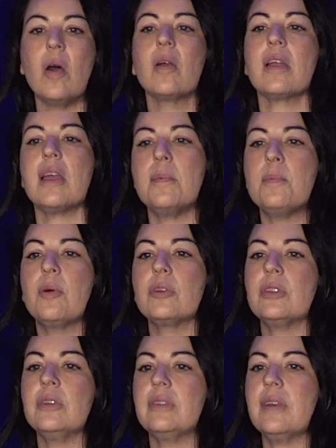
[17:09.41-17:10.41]
are
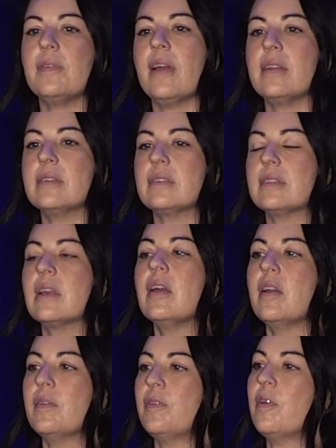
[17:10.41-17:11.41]
important events
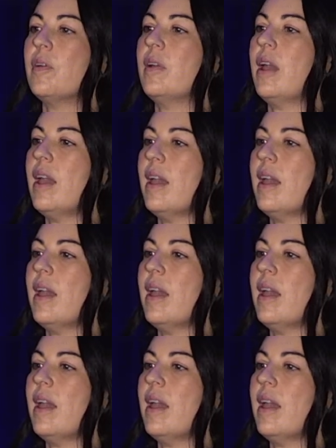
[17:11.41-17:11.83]
for